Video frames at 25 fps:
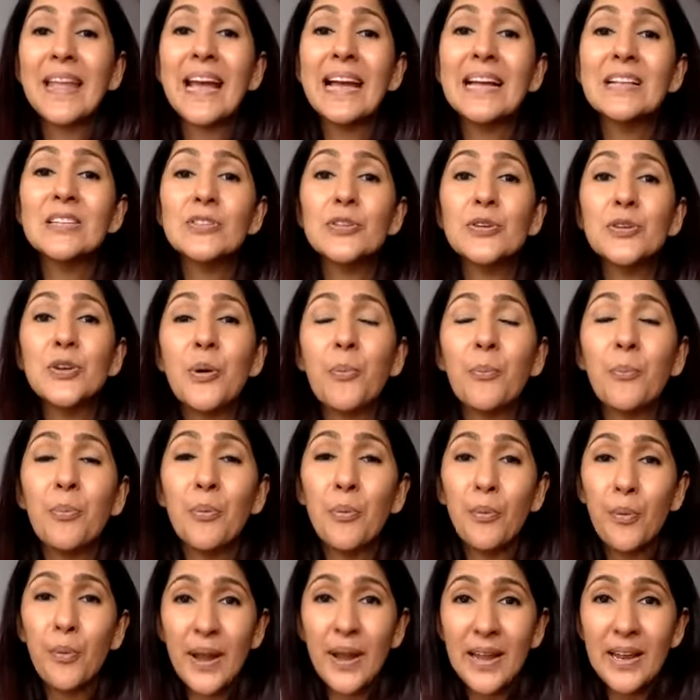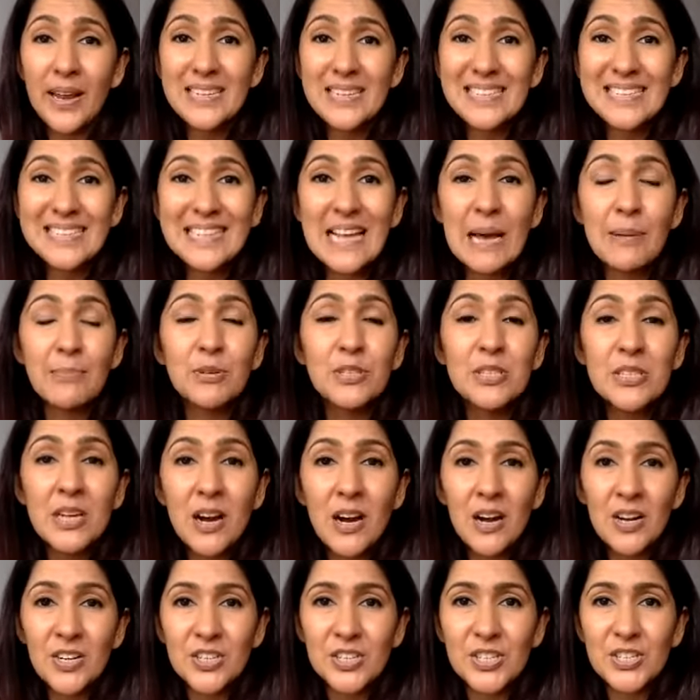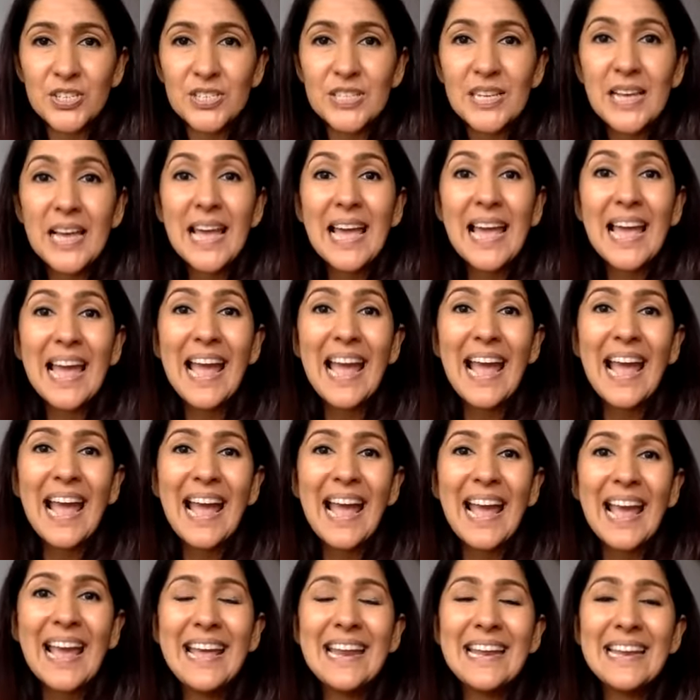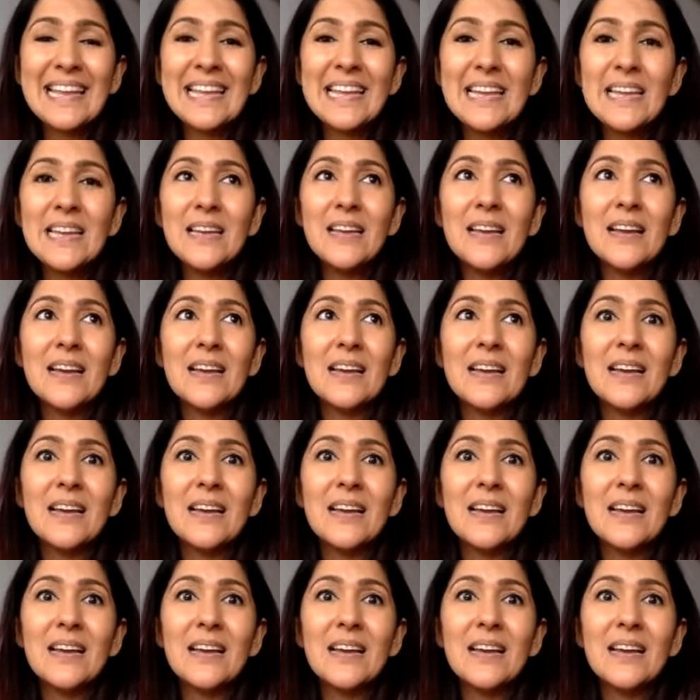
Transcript: And so your brain sabotages any,